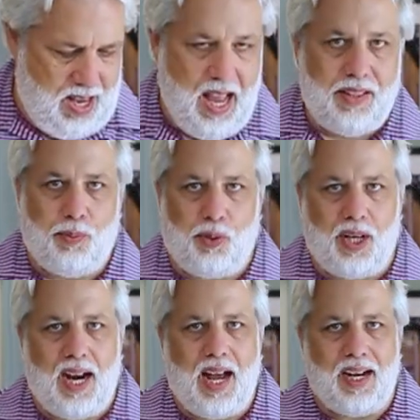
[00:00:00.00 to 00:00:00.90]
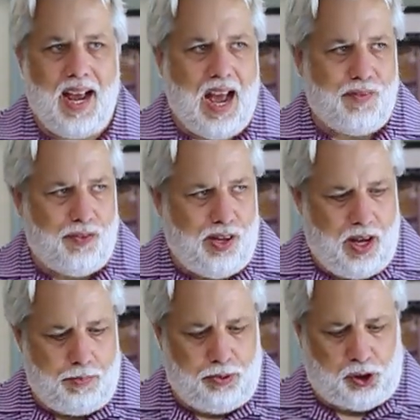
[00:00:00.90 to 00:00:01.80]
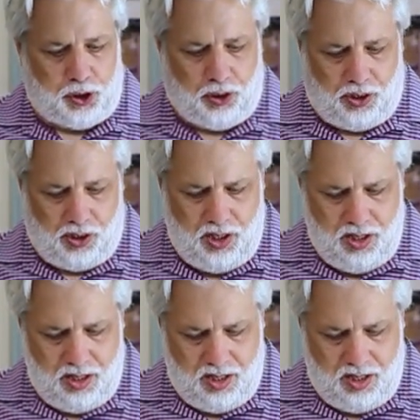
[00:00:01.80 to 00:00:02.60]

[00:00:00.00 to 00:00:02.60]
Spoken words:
And then we're gonna add a 1/2 cup of sugar.